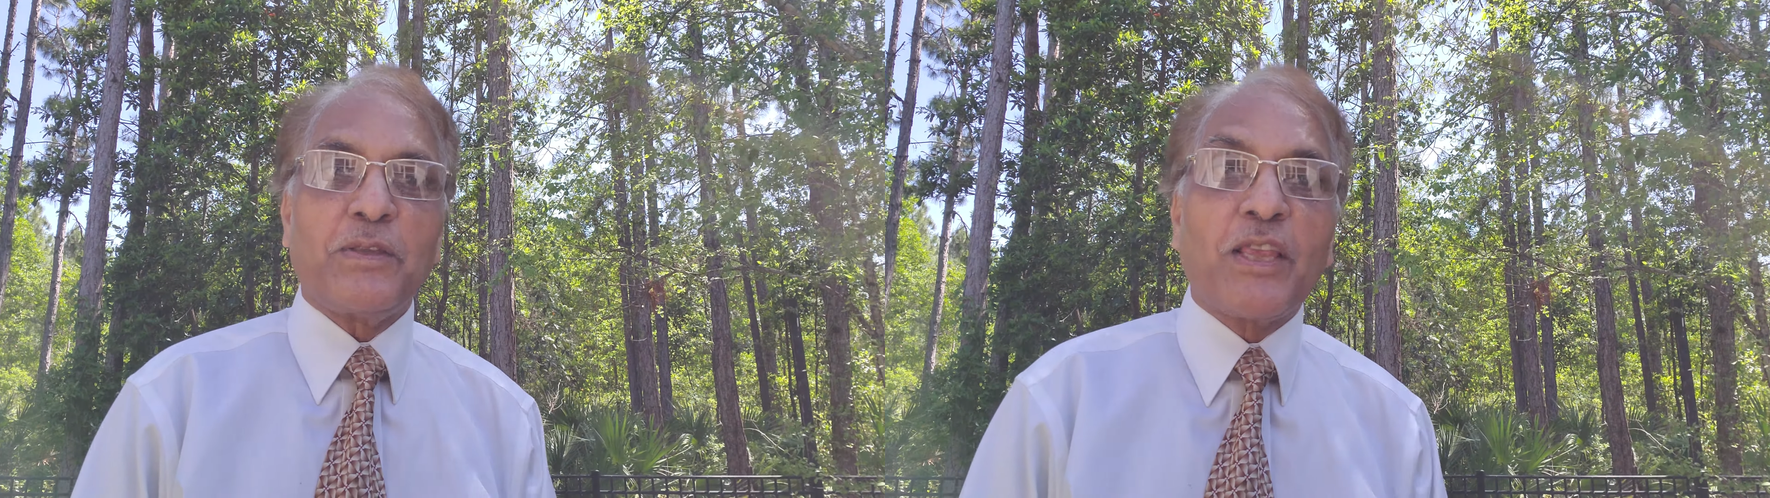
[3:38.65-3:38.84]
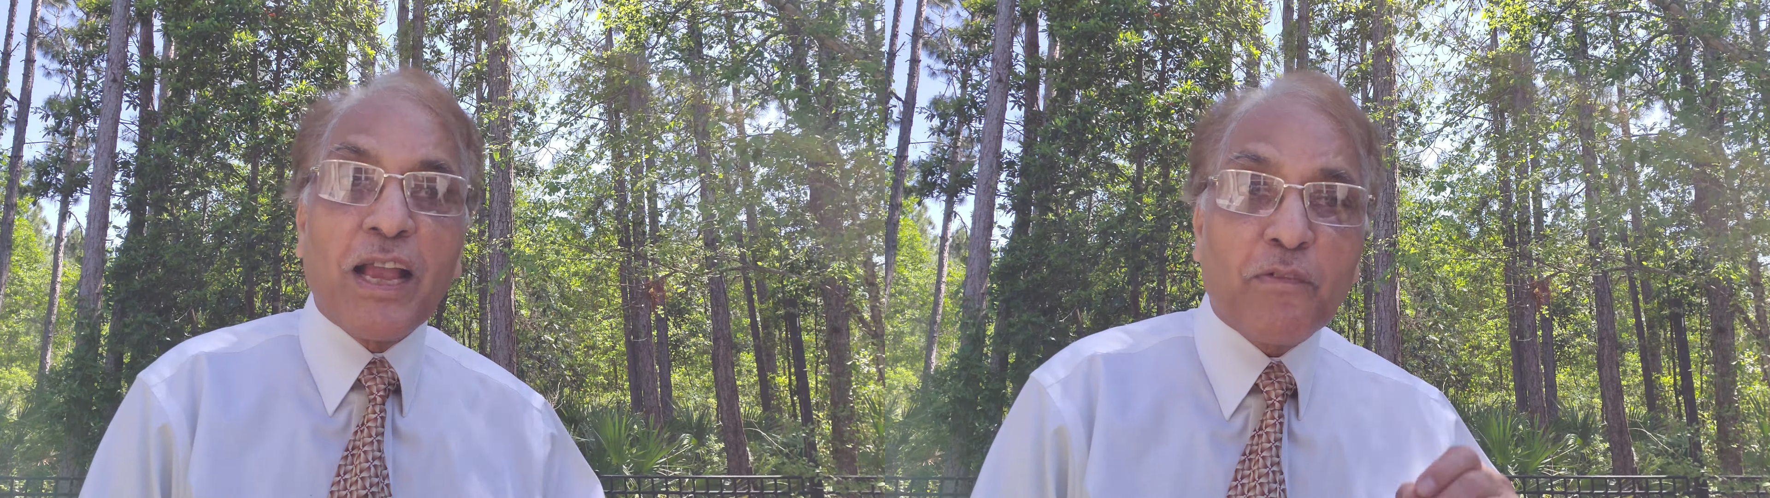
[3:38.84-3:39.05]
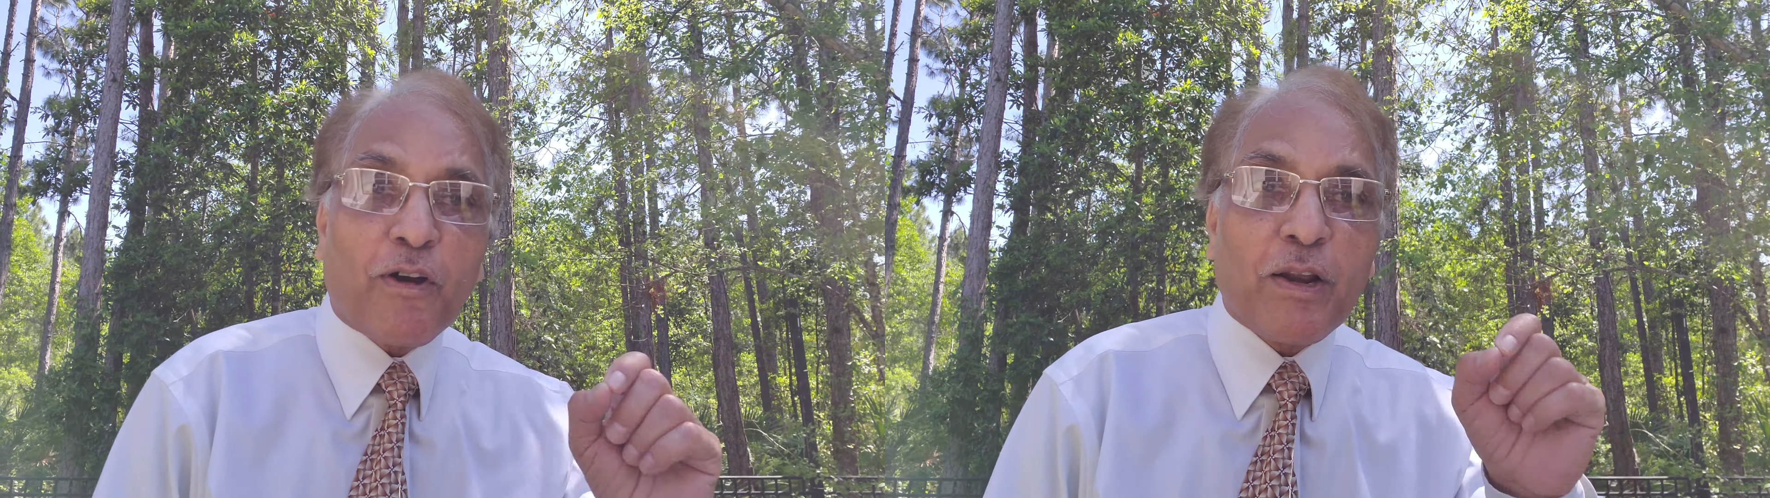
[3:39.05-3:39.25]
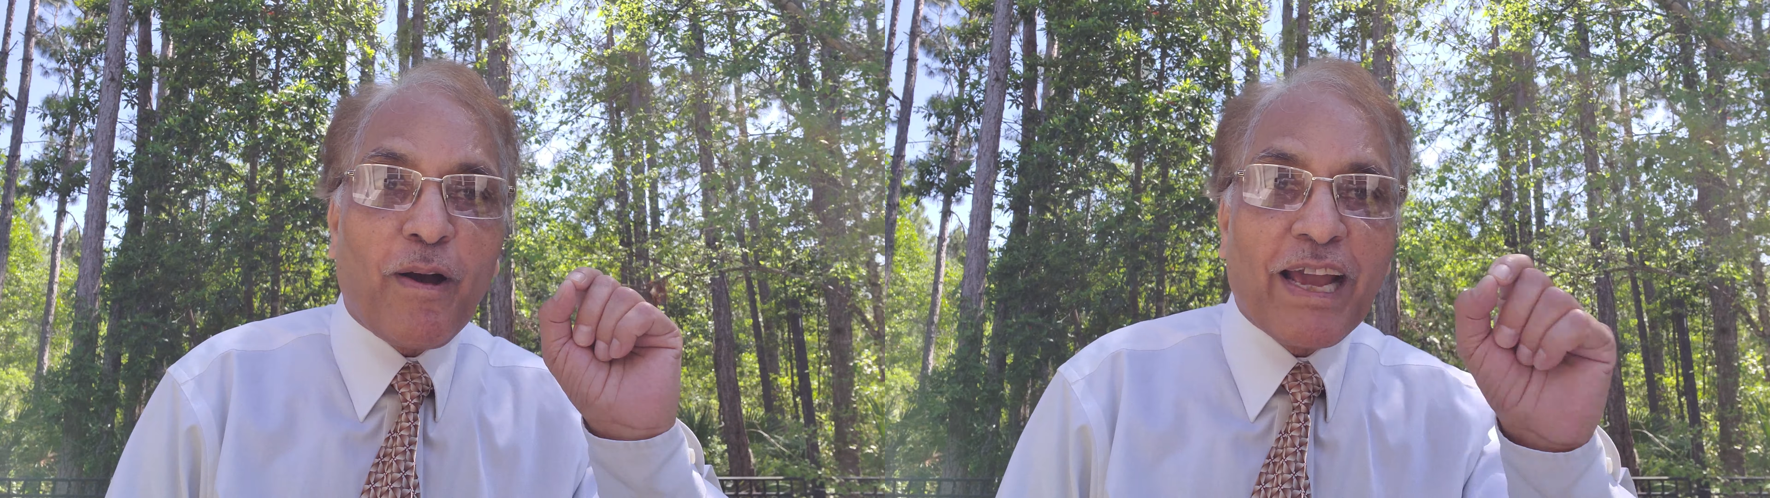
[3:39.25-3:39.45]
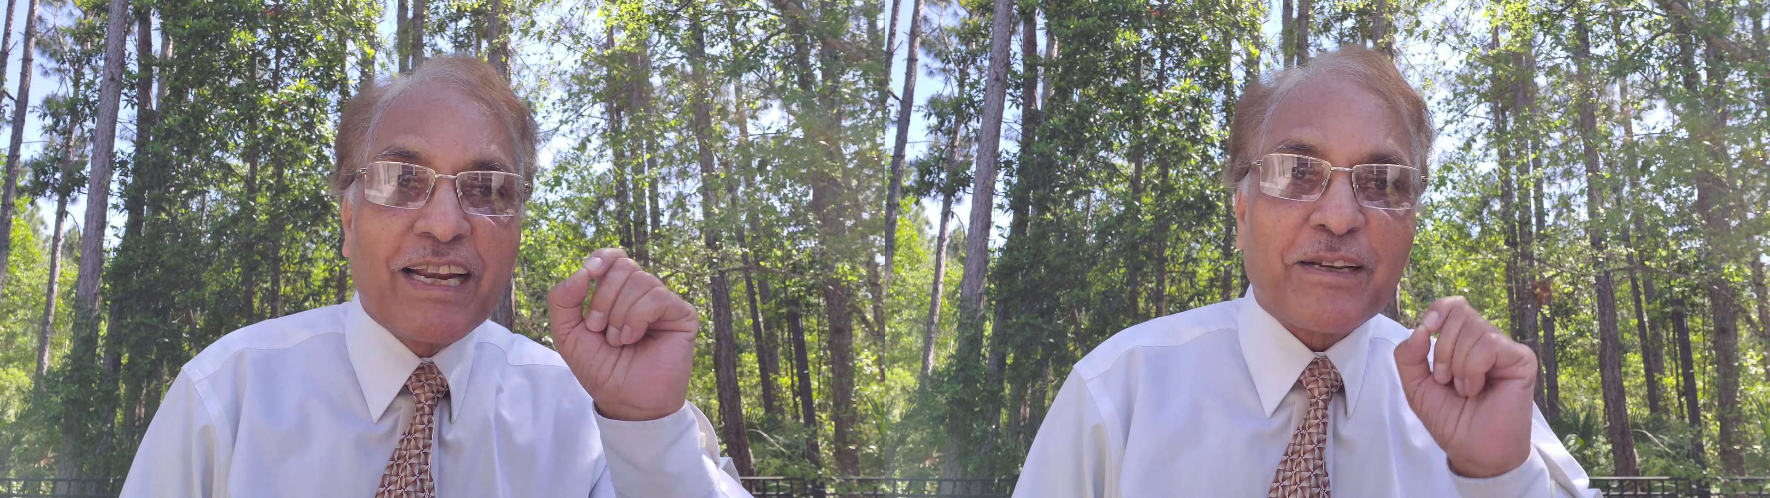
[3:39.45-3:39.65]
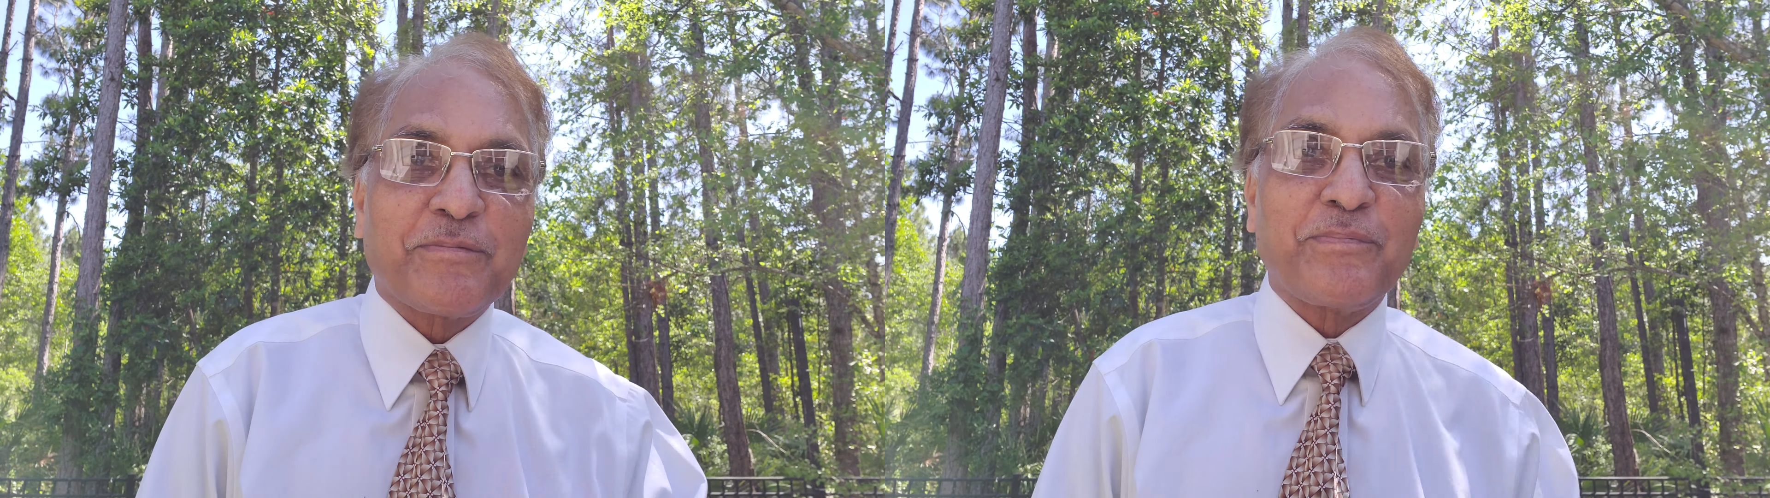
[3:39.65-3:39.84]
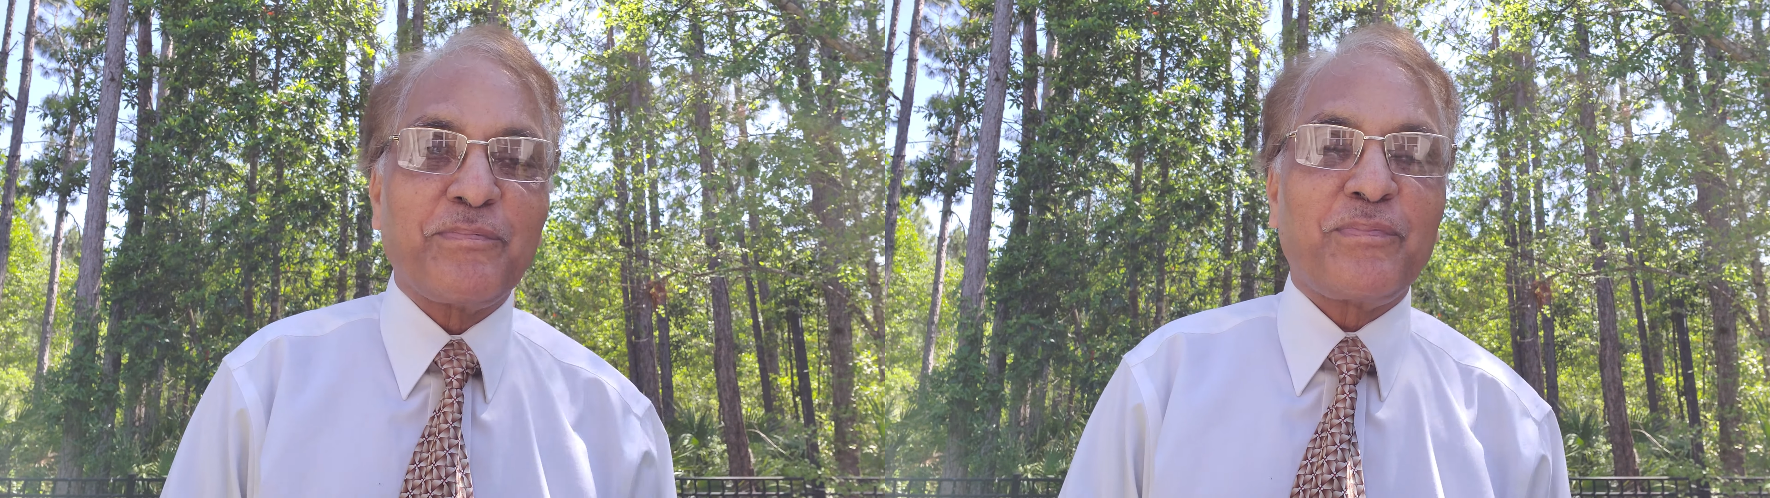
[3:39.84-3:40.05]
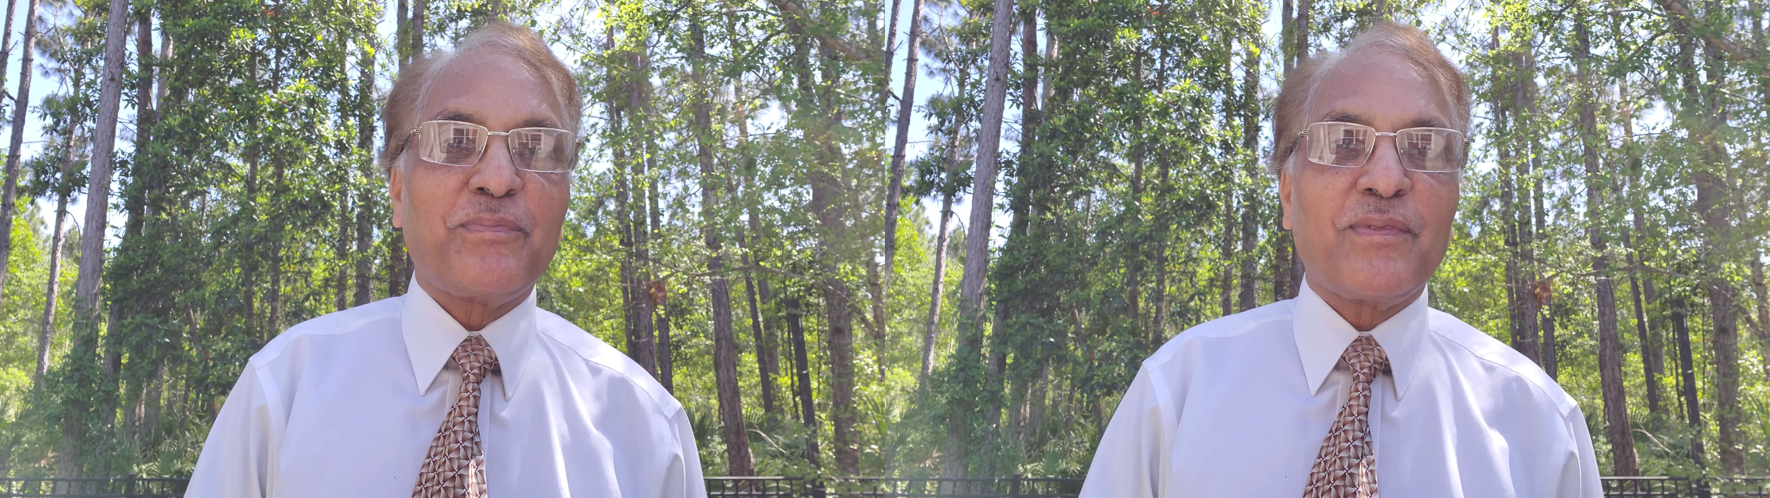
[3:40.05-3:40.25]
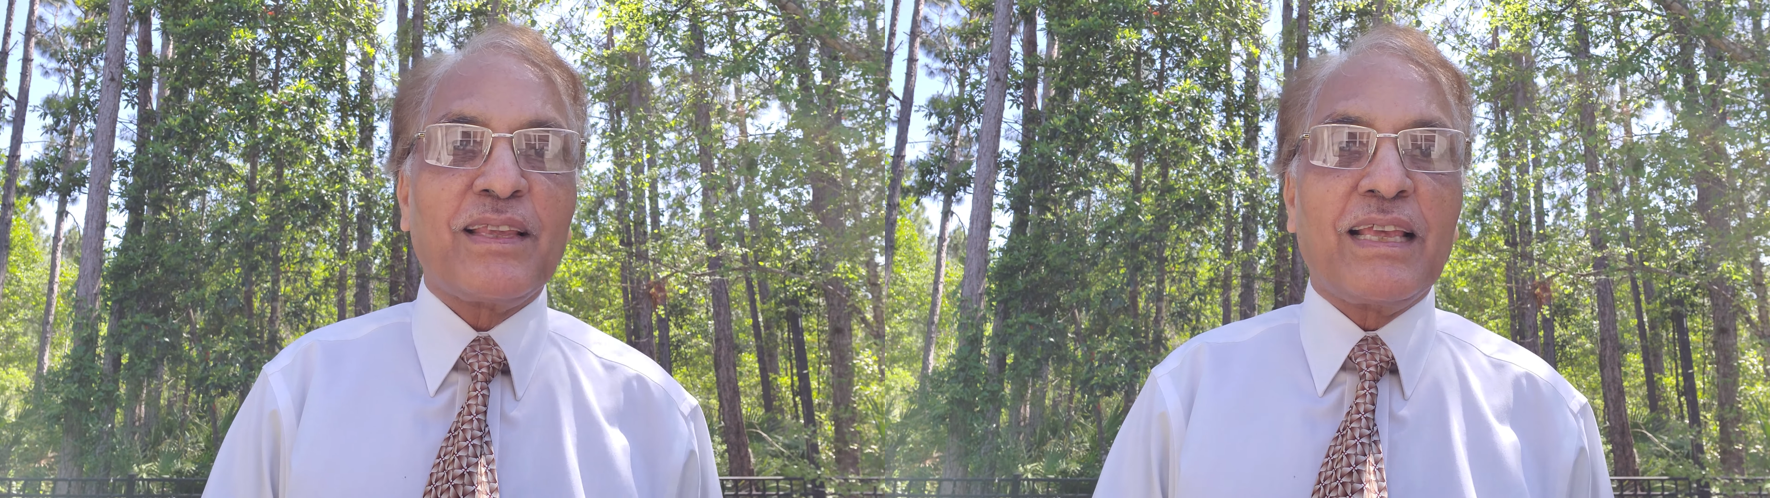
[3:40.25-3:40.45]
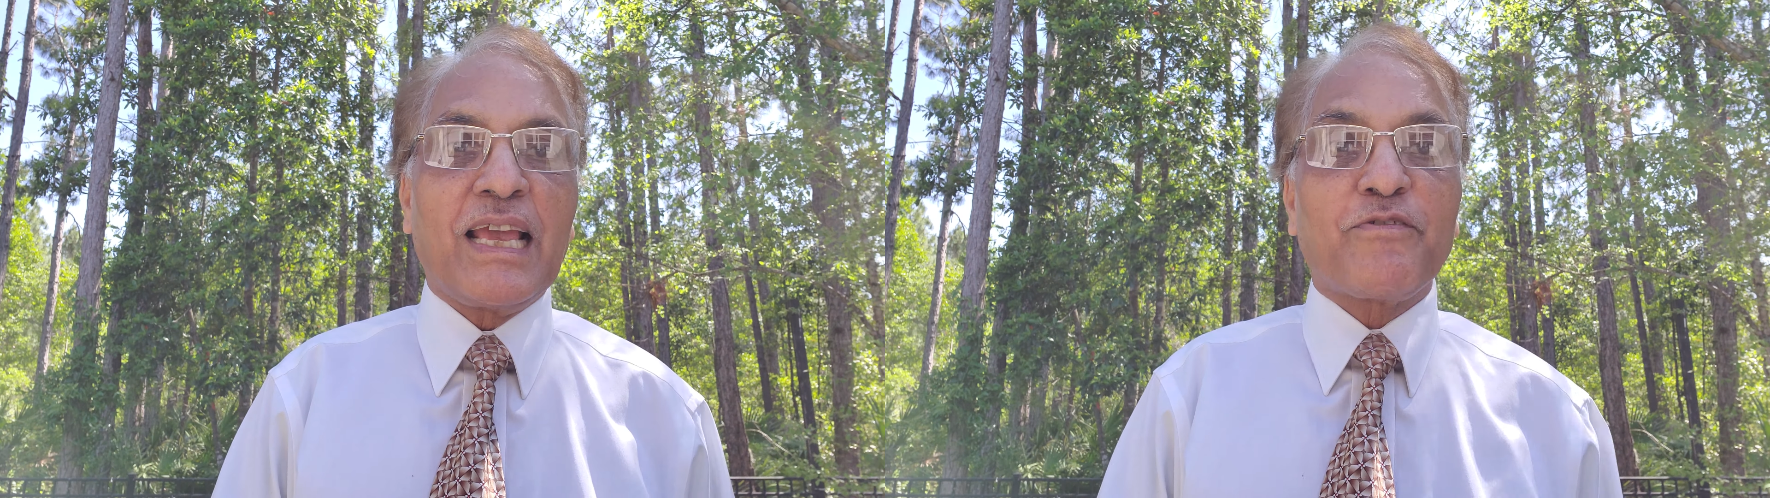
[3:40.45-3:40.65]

Think for a while. If